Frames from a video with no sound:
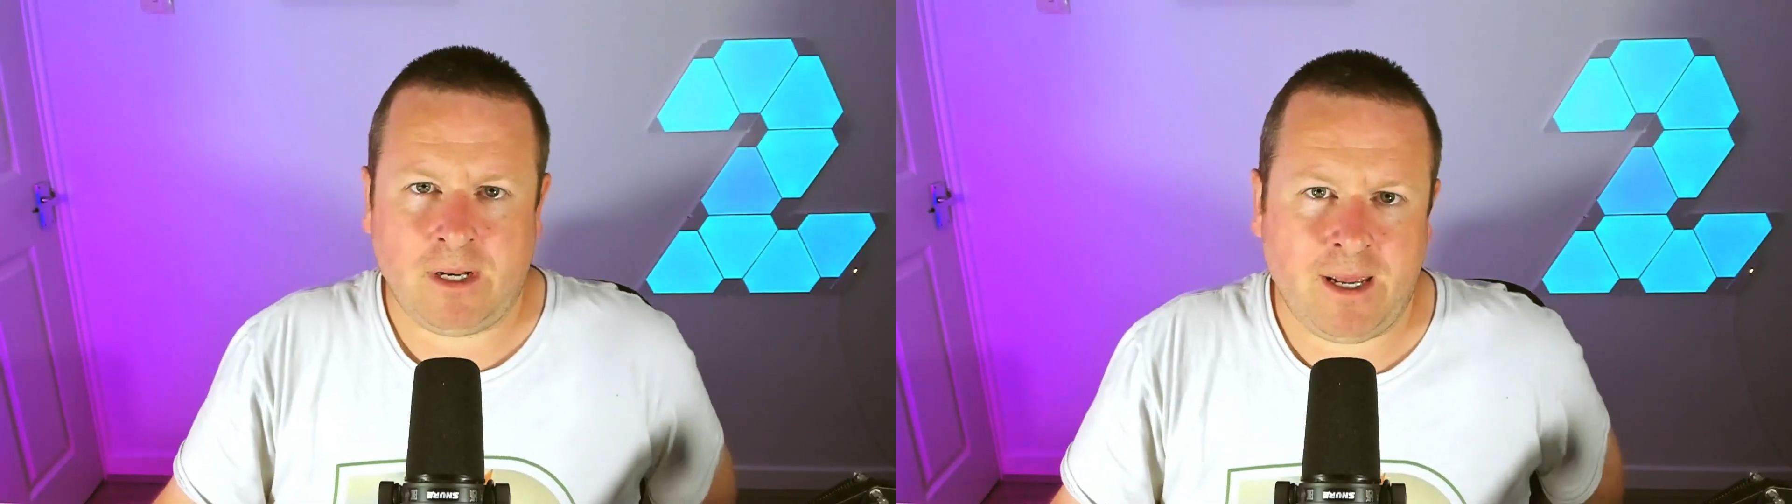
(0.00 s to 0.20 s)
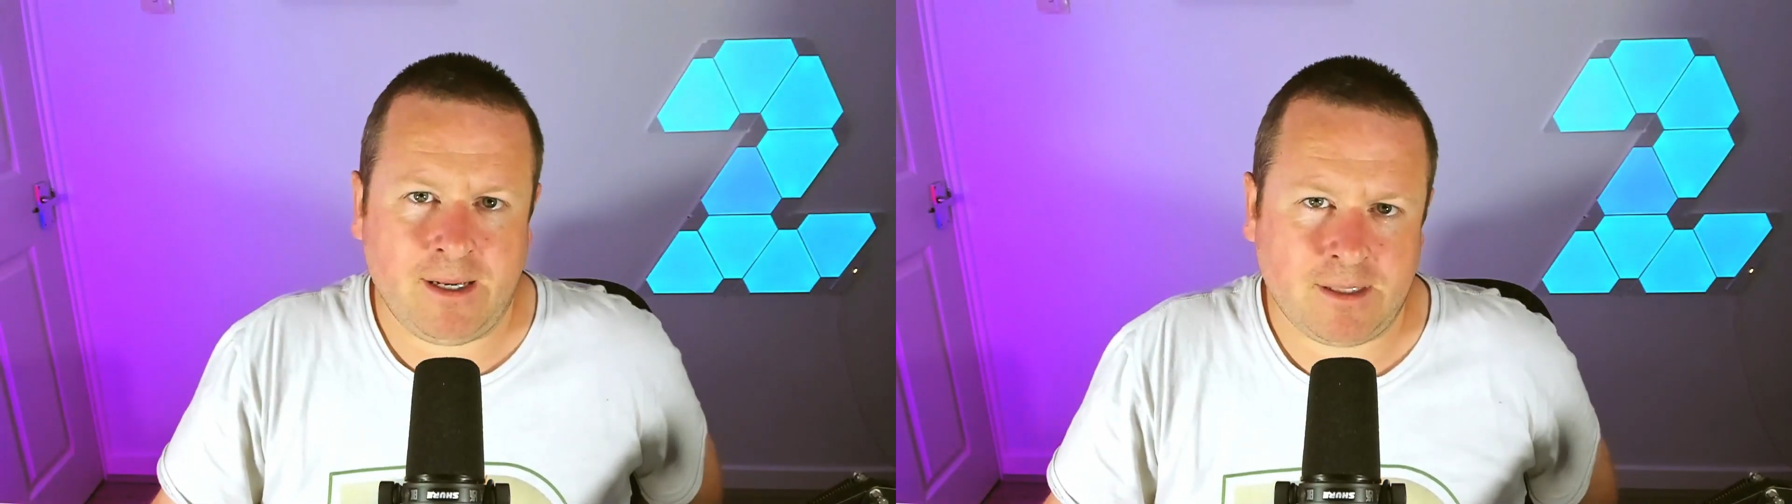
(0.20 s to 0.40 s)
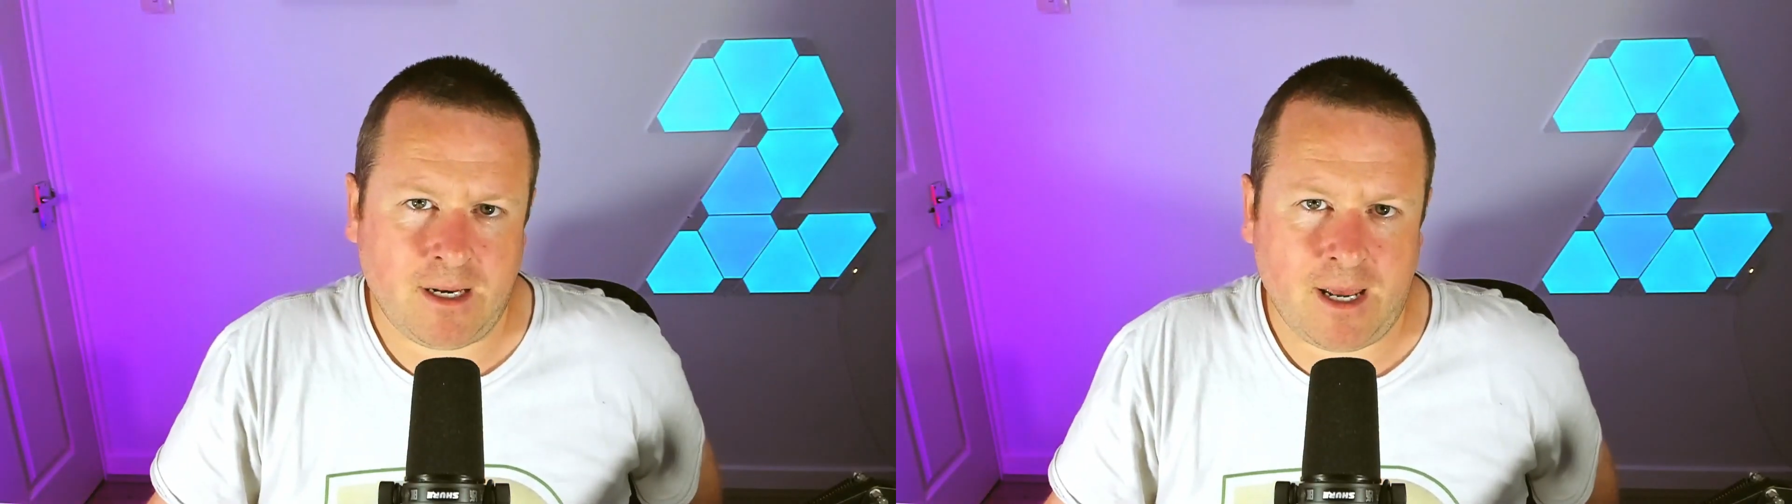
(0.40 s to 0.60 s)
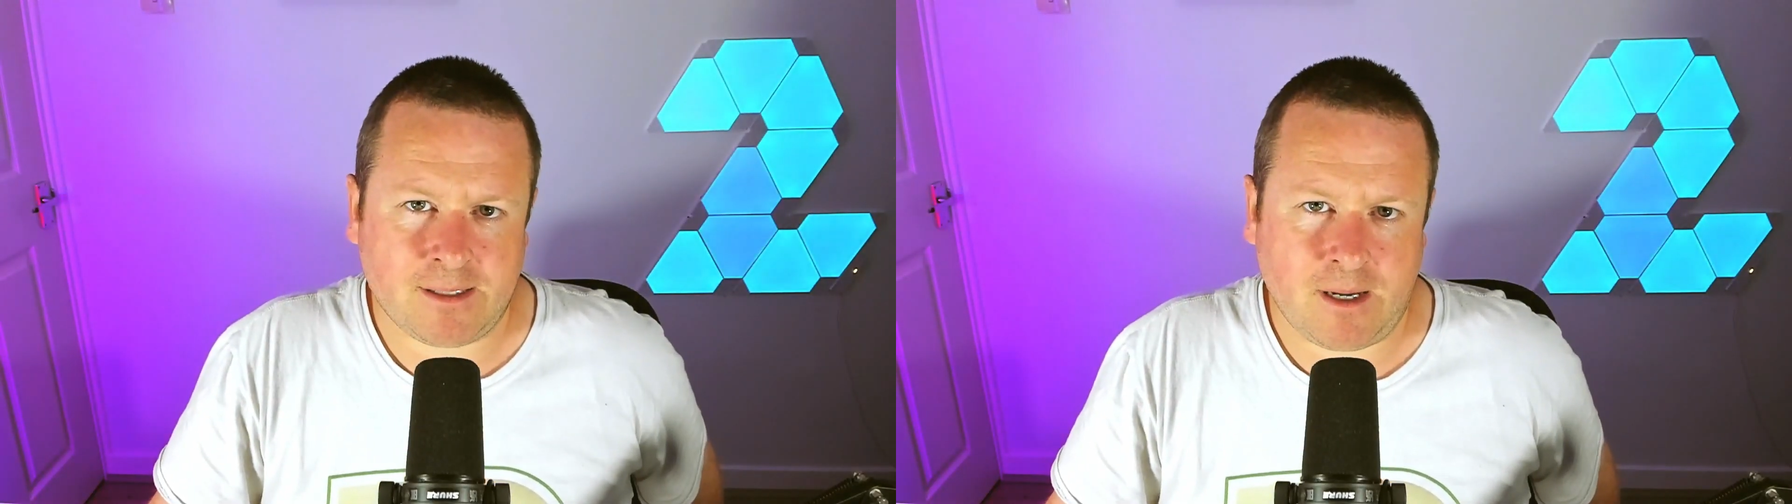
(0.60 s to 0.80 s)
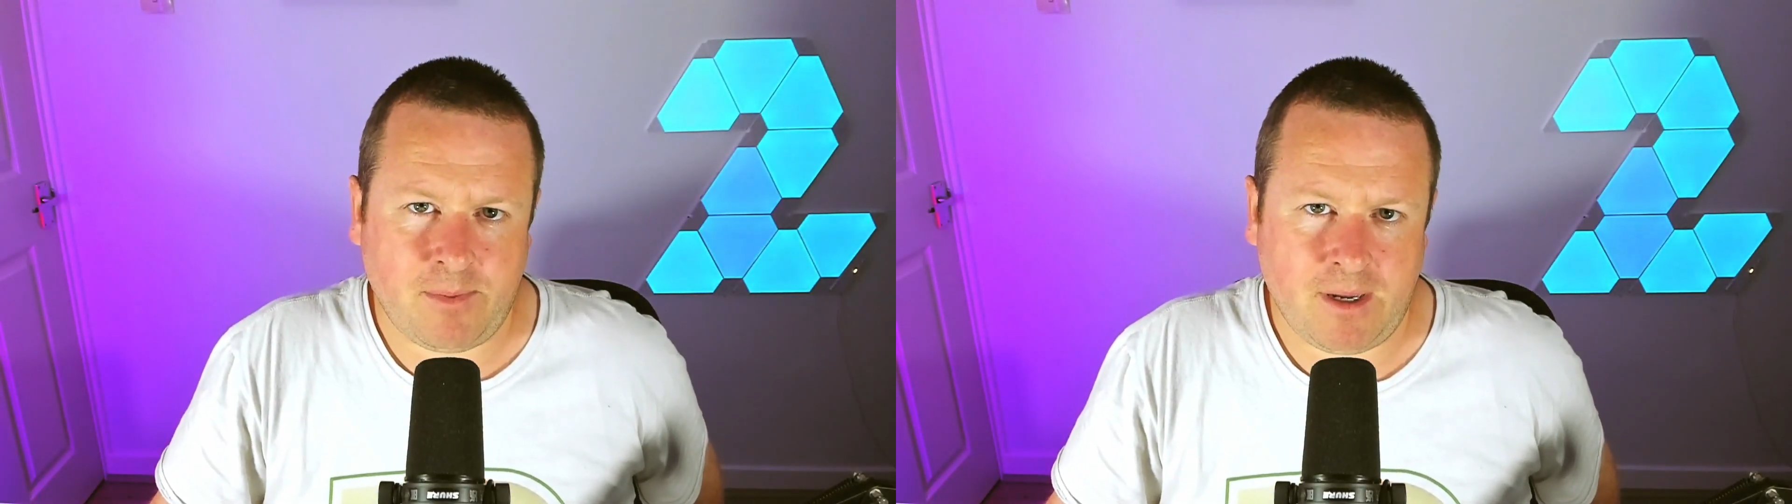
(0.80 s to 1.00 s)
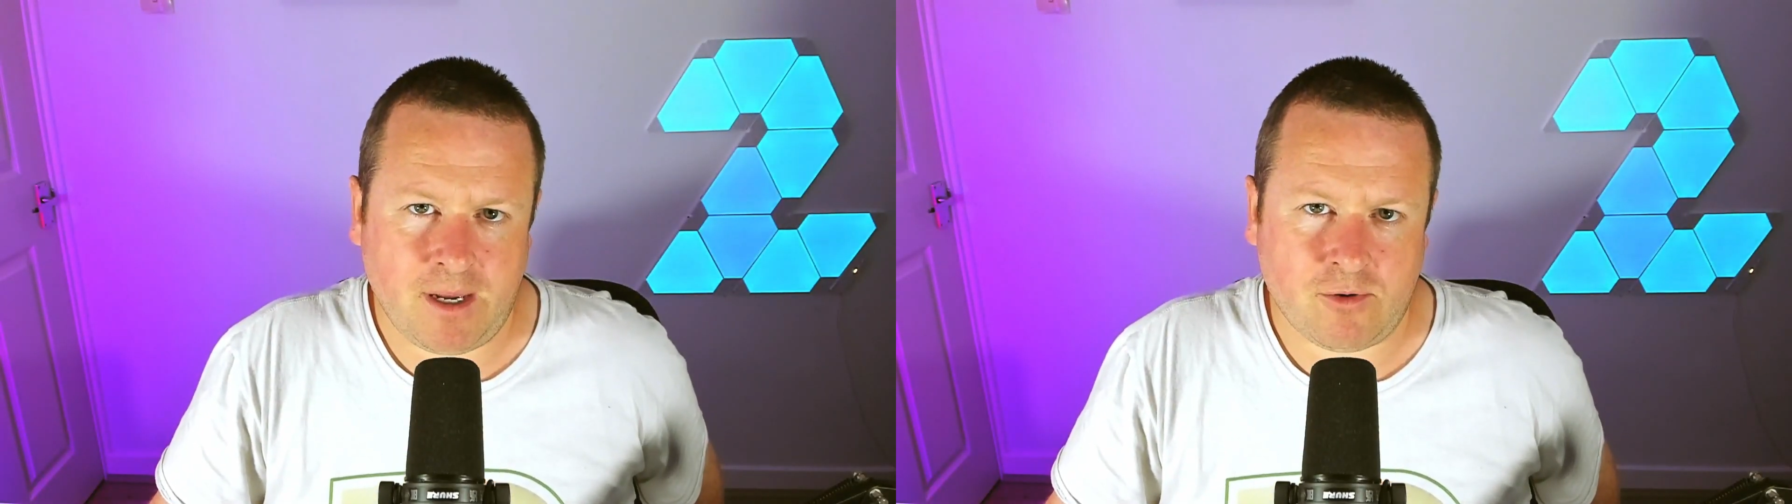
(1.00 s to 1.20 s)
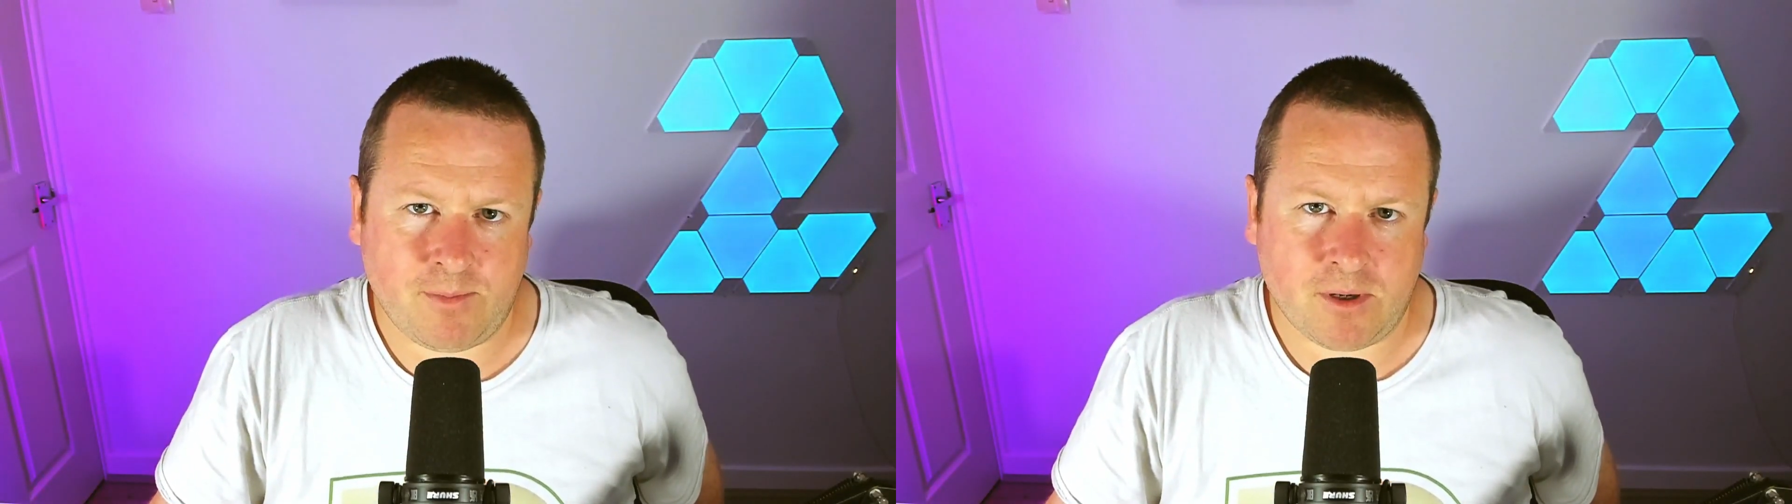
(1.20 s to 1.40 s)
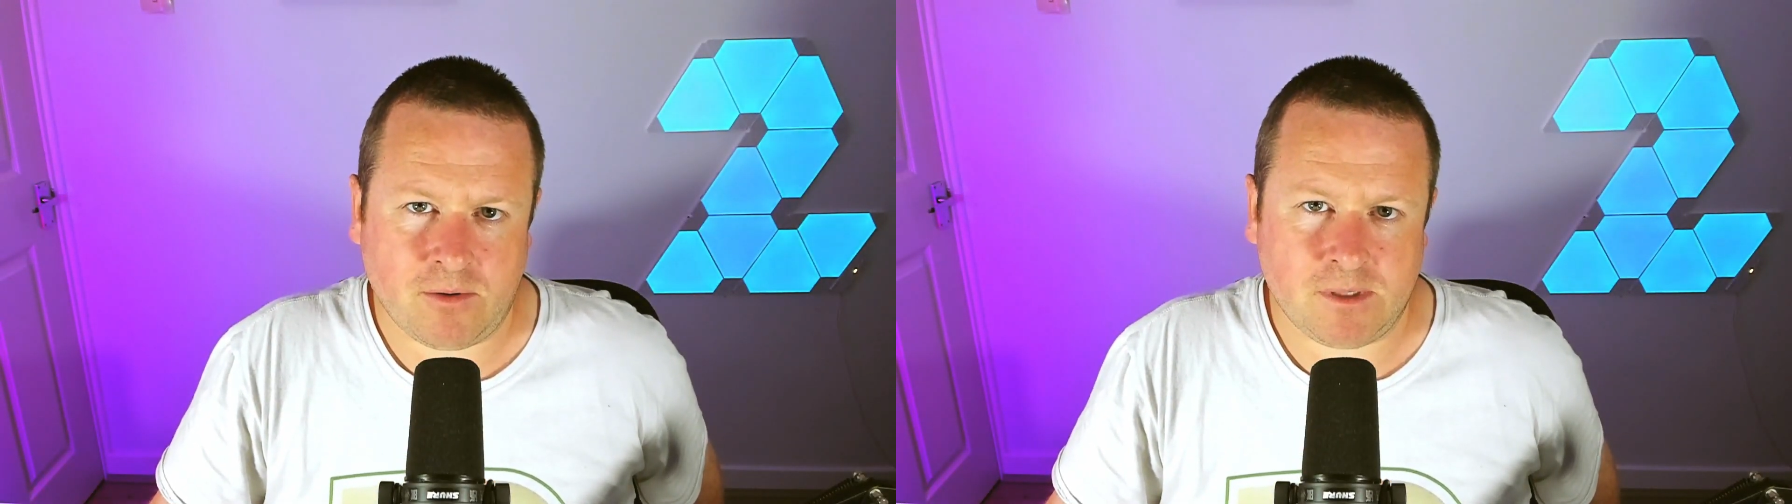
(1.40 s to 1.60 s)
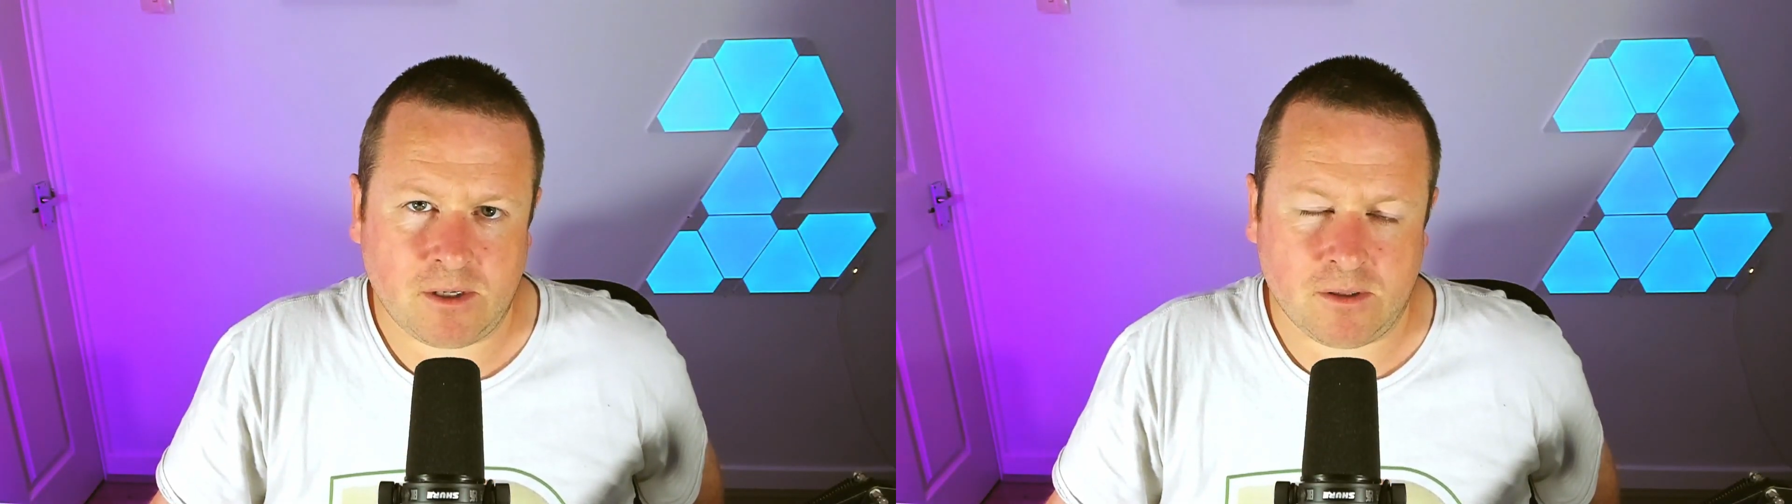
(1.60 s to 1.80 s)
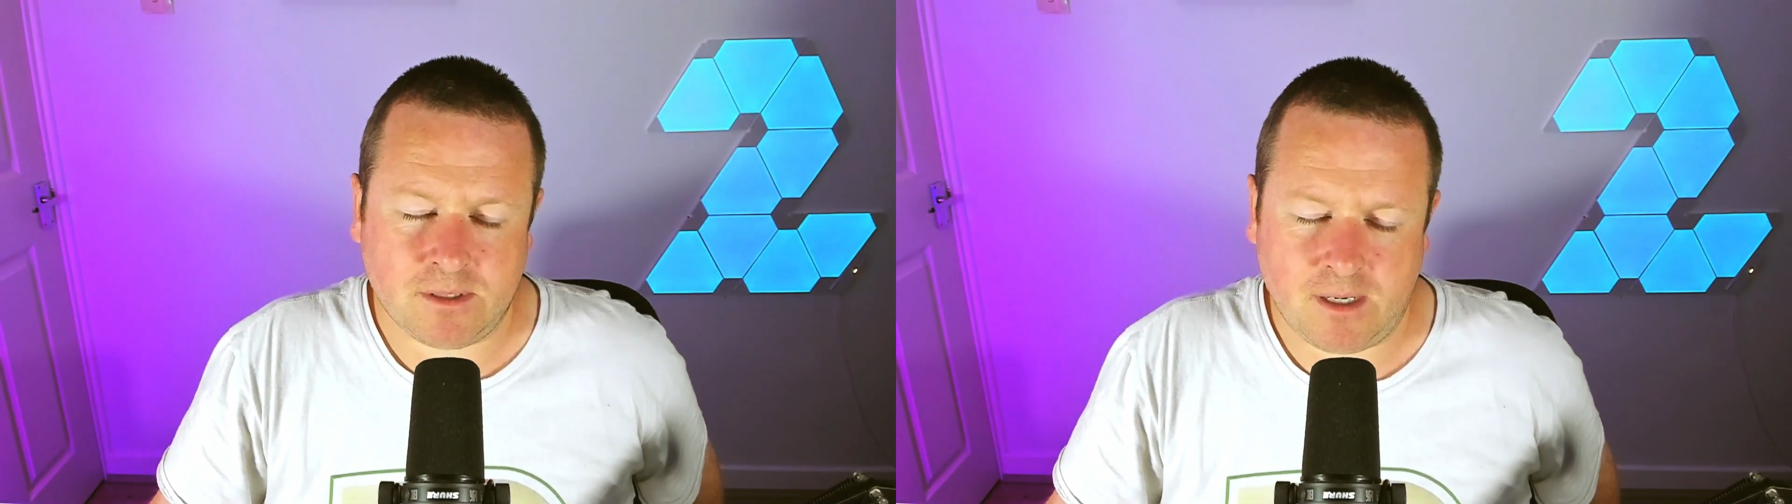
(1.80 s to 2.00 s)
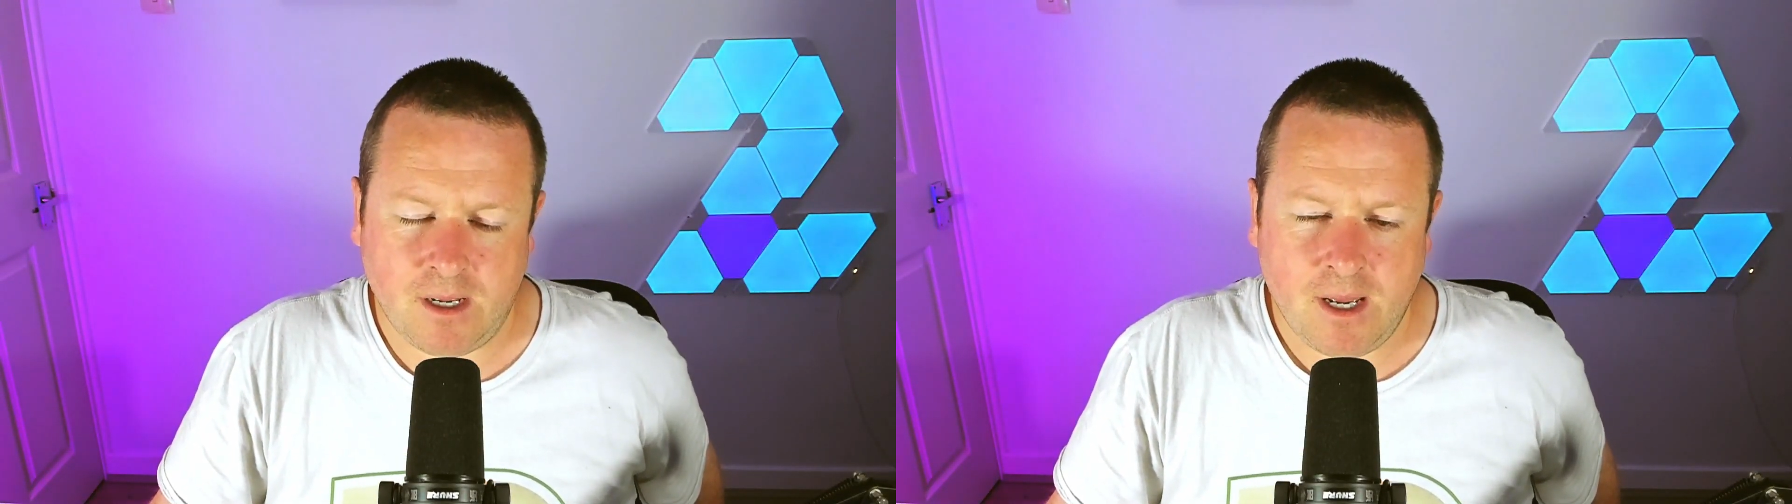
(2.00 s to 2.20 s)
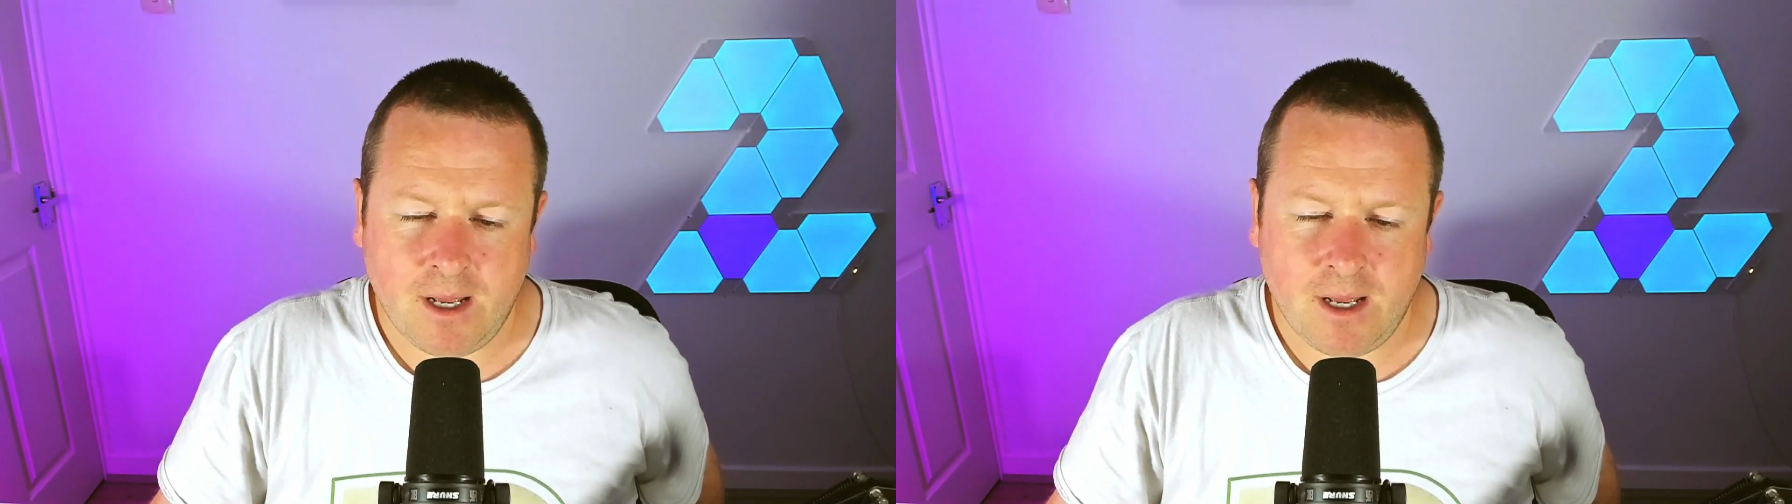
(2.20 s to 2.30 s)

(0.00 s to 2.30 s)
latest in XRP and cryptocurrency content.